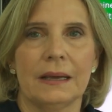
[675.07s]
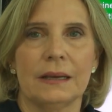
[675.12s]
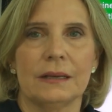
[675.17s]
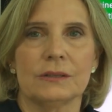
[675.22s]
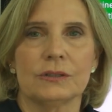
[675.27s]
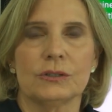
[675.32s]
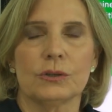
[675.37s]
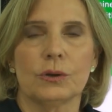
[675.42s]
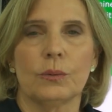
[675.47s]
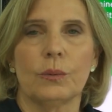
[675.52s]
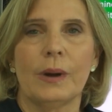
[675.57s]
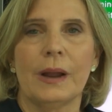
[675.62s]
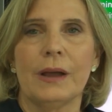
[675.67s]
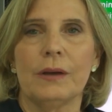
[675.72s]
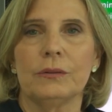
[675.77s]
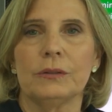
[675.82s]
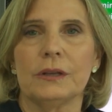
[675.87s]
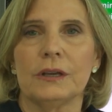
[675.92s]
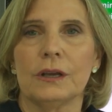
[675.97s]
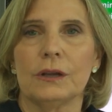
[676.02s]

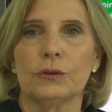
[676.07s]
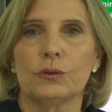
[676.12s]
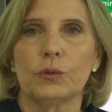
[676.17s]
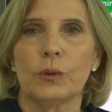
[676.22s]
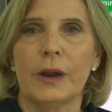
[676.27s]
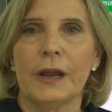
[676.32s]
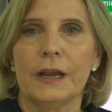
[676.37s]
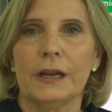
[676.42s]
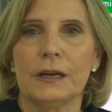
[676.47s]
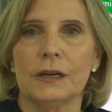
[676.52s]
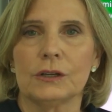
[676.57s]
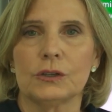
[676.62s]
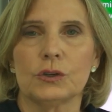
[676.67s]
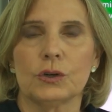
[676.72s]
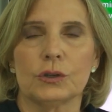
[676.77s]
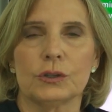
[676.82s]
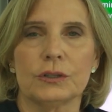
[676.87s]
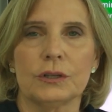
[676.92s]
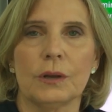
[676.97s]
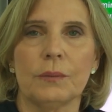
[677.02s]
surrounding a drainage
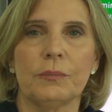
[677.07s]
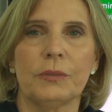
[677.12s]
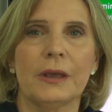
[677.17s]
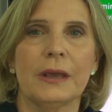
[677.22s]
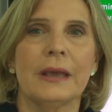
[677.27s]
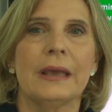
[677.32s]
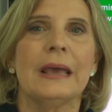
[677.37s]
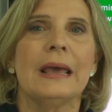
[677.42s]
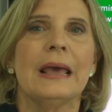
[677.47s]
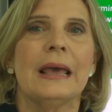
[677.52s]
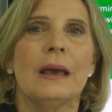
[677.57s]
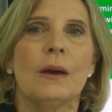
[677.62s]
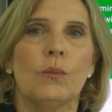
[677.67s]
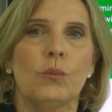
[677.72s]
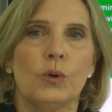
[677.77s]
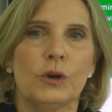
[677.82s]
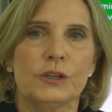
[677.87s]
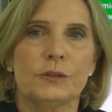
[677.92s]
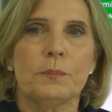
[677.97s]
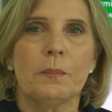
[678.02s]
or something
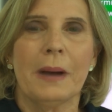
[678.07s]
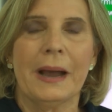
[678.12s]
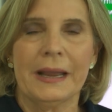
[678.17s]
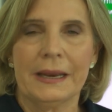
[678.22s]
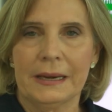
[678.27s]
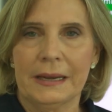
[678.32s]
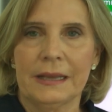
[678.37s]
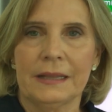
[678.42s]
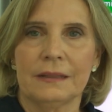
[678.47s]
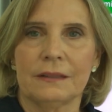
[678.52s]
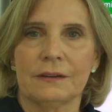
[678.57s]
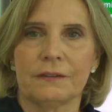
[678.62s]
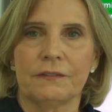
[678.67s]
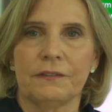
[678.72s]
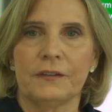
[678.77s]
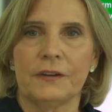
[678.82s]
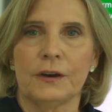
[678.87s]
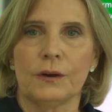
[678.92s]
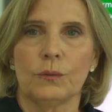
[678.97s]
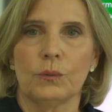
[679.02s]
which might
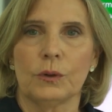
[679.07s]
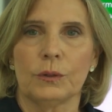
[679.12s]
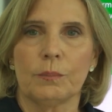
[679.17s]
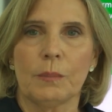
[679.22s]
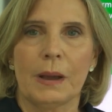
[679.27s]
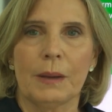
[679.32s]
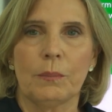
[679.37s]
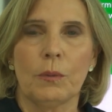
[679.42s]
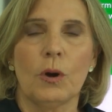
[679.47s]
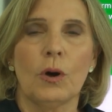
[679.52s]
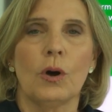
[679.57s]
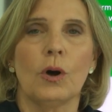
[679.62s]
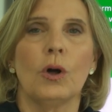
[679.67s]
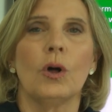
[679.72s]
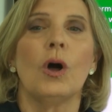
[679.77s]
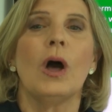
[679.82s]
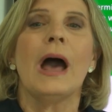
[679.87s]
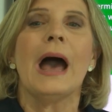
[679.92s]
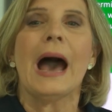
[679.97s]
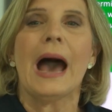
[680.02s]
interfere with my
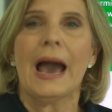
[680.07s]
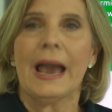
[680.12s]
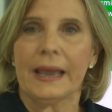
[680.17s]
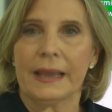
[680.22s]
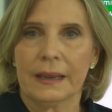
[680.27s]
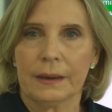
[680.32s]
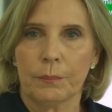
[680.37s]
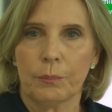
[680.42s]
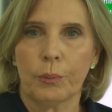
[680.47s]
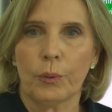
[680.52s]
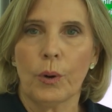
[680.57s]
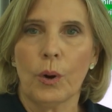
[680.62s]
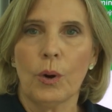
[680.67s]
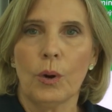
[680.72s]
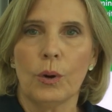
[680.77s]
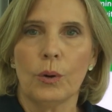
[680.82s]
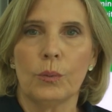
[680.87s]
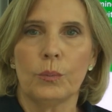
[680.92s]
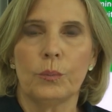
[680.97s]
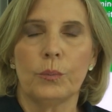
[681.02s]
ball, I can
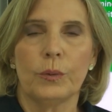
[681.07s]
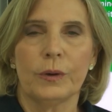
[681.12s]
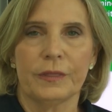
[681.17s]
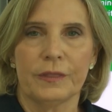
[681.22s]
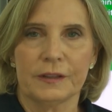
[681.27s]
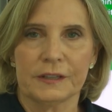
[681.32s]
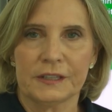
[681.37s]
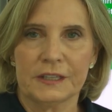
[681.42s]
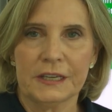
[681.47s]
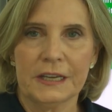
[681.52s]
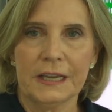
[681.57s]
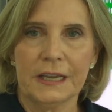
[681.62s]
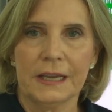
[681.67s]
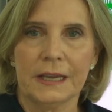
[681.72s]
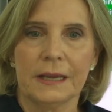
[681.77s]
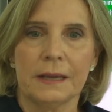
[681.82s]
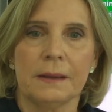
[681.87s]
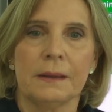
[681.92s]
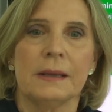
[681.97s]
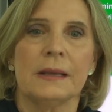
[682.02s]
probe with a
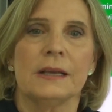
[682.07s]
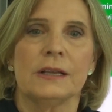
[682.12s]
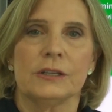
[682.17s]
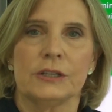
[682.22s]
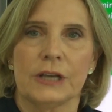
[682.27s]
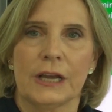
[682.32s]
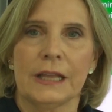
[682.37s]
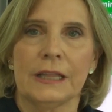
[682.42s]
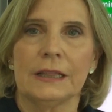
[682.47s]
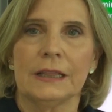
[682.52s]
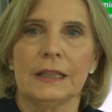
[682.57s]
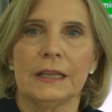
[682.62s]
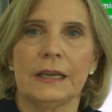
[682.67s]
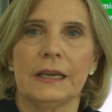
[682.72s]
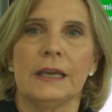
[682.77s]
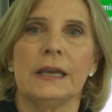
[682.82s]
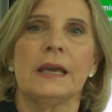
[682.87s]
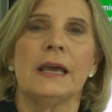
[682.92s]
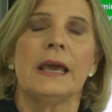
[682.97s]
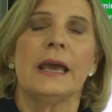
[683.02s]
T
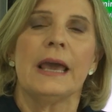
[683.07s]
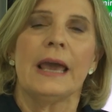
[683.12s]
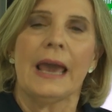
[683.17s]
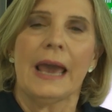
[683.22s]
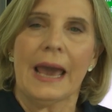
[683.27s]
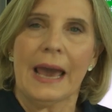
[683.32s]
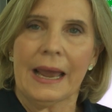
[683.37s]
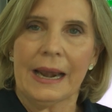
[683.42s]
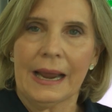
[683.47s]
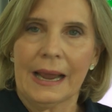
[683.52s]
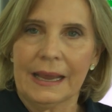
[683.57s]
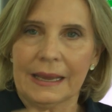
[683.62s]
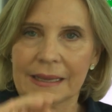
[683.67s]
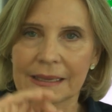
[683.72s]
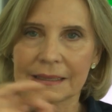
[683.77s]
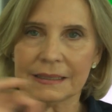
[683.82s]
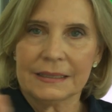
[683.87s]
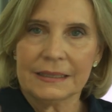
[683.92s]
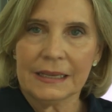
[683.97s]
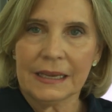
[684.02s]
gently and I
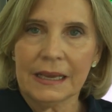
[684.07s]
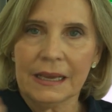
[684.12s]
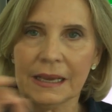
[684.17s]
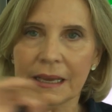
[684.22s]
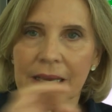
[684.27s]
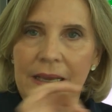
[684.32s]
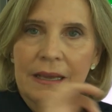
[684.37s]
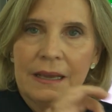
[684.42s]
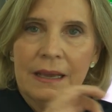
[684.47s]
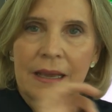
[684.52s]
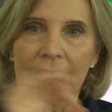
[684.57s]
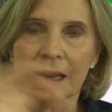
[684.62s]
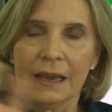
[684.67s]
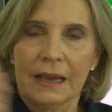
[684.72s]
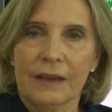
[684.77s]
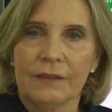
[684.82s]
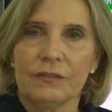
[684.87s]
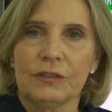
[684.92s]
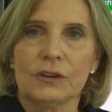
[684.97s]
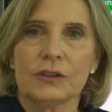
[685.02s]
can see
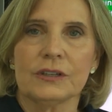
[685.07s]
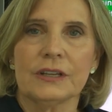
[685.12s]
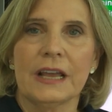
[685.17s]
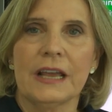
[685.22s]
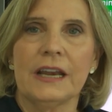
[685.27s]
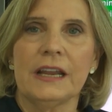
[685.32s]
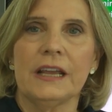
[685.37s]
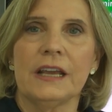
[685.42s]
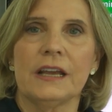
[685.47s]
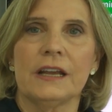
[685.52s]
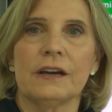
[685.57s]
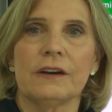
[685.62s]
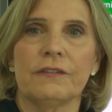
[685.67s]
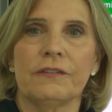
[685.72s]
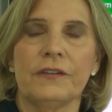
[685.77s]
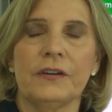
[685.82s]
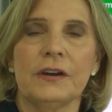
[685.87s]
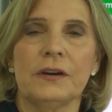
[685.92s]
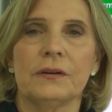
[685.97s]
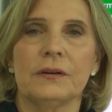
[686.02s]
if there's any
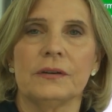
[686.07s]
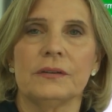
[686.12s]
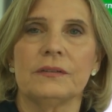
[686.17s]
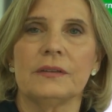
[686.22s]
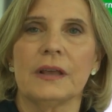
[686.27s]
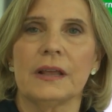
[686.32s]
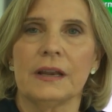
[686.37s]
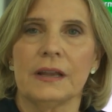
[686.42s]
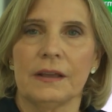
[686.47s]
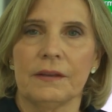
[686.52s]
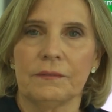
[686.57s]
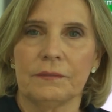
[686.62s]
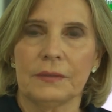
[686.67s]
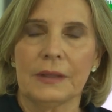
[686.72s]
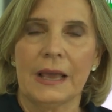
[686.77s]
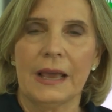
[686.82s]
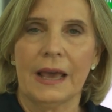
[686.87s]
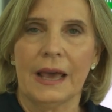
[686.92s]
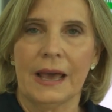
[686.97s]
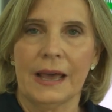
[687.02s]
interference in it,
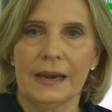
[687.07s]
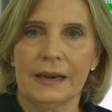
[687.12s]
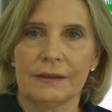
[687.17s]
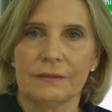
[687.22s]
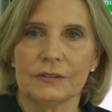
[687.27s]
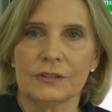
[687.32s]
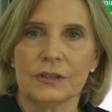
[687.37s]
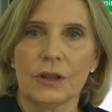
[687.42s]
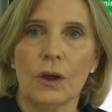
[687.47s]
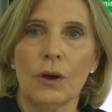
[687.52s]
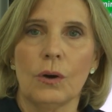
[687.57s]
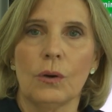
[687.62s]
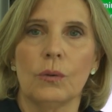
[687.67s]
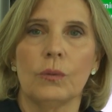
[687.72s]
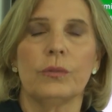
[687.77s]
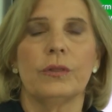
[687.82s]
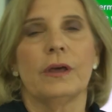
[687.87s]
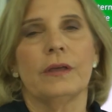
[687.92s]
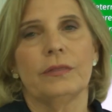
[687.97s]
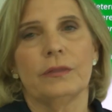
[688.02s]
and if
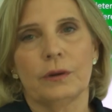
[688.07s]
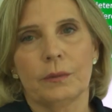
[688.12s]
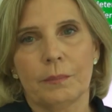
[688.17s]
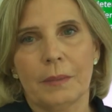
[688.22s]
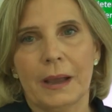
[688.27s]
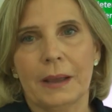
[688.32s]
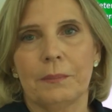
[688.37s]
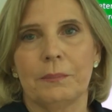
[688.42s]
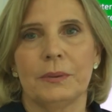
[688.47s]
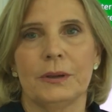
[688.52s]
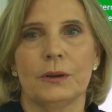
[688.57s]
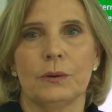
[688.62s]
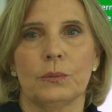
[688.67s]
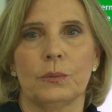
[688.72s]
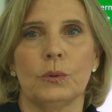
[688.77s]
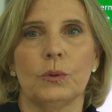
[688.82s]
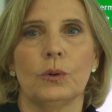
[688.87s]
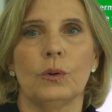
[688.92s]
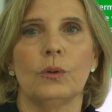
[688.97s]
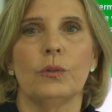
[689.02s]
so, then there might be a
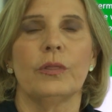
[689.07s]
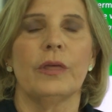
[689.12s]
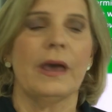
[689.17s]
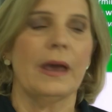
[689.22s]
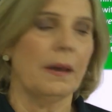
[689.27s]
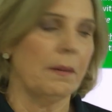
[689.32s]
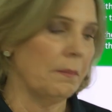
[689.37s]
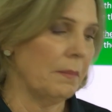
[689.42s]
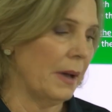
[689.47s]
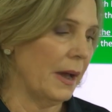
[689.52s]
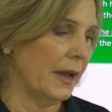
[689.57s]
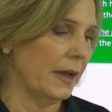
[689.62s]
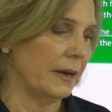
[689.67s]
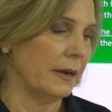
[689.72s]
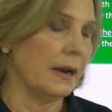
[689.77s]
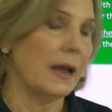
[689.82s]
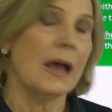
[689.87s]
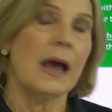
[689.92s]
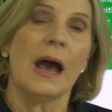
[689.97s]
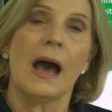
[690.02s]
rule that might
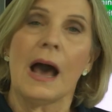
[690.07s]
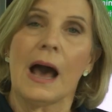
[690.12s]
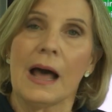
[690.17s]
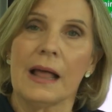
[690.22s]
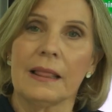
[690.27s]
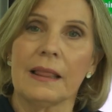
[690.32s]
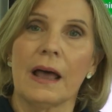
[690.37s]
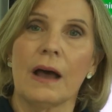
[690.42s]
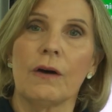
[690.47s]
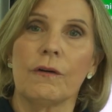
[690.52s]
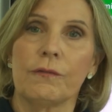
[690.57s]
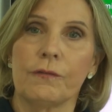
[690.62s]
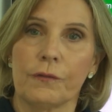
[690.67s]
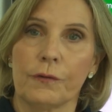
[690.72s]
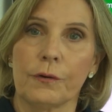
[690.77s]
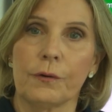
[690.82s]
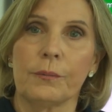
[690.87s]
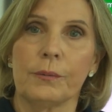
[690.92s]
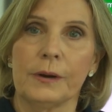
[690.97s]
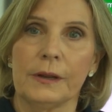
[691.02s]
allow
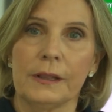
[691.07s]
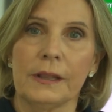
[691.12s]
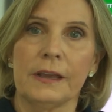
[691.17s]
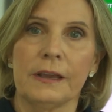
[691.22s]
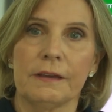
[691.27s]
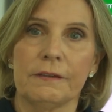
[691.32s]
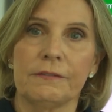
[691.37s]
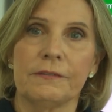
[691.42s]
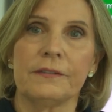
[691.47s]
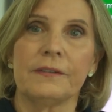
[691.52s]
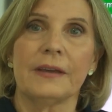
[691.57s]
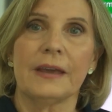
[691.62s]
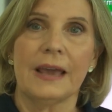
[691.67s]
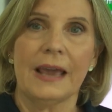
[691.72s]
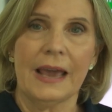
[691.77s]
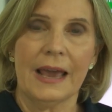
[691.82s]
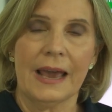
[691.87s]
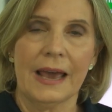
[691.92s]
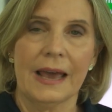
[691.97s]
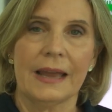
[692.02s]
for relief
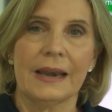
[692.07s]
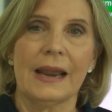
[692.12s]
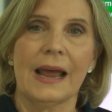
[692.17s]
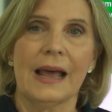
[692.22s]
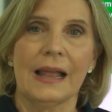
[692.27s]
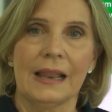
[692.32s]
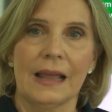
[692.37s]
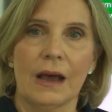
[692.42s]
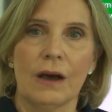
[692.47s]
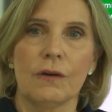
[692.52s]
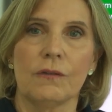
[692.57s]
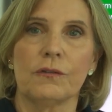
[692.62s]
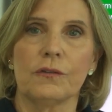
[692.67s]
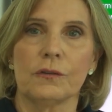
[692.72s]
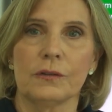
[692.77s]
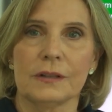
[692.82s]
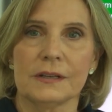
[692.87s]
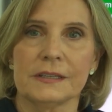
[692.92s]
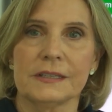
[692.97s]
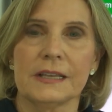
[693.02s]
and allow for
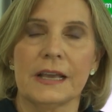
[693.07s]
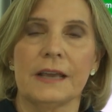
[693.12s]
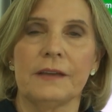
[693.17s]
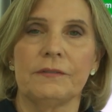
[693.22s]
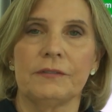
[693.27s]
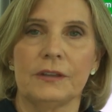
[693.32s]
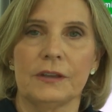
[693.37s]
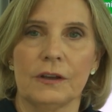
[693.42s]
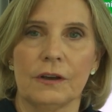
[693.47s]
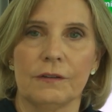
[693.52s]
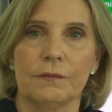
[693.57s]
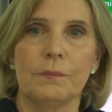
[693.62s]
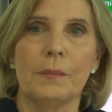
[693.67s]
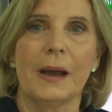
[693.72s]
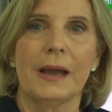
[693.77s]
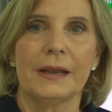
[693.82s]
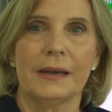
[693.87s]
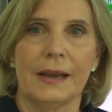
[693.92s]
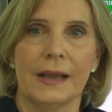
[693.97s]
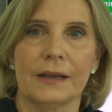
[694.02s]
the safety of
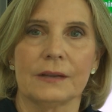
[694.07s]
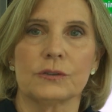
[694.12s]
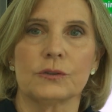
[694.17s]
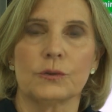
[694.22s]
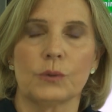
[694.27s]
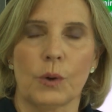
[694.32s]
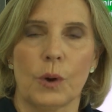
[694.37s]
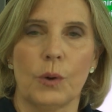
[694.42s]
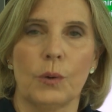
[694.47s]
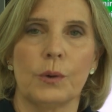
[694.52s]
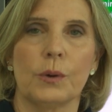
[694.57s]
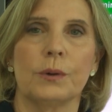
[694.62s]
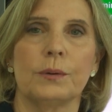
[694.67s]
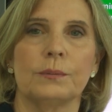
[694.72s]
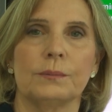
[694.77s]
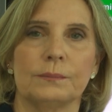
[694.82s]
my next stroke.